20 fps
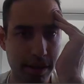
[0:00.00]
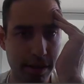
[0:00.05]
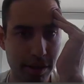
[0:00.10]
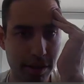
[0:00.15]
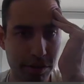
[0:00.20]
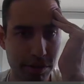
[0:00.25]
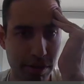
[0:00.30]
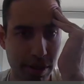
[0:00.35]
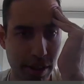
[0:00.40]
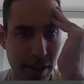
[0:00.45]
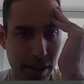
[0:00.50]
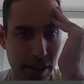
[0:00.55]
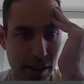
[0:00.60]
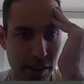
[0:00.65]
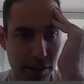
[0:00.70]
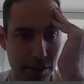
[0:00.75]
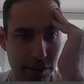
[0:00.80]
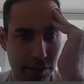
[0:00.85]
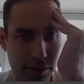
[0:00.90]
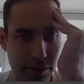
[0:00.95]
He's
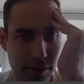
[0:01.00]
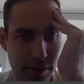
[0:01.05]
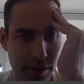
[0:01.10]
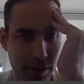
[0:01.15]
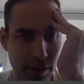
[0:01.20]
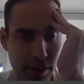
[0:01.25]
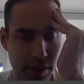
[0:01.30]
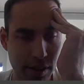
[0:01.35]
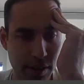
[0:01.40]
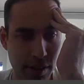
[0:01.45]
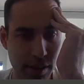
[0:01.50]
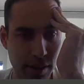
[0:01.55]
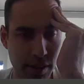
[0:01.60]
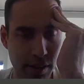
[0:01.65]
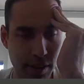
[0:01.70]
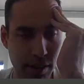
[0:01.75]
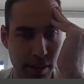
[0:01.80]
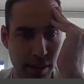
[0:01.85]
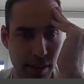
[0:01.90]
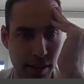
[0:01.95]
relentless.
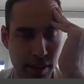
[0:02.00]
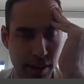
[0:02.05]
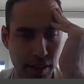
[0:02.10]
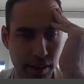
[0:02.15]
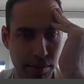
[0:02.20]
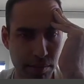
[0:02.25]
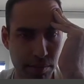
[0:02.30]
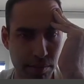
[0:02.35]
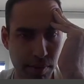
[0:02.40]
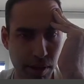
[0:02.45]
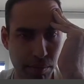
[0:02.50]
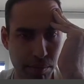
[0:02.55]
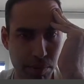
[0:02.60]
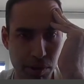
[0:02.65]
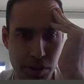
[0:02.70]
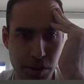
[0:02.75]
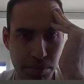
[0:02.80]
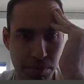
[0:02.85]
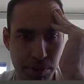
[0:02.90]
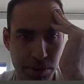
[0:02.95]
That
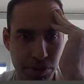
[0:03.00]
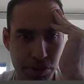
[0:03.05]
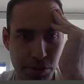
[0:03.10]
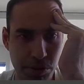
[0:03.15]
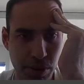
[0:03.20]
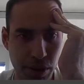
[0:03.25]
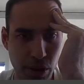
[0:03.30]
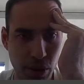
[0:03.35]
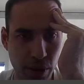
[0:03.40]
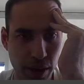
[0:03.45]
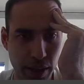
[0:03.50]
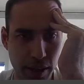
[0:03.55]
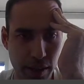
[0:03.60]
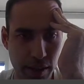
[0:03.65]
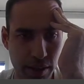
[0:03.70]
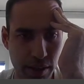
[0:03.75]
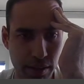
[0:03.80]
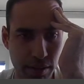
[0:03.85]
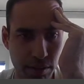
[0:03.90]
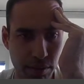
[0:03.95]
bishop is too
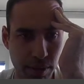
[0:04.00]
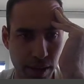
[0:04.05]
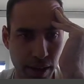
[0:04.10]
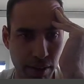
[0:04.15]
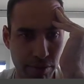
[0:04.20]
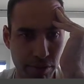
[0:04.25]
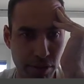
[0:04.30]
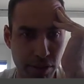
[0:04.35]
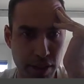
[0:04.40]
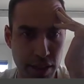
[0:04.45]
annoying. We have to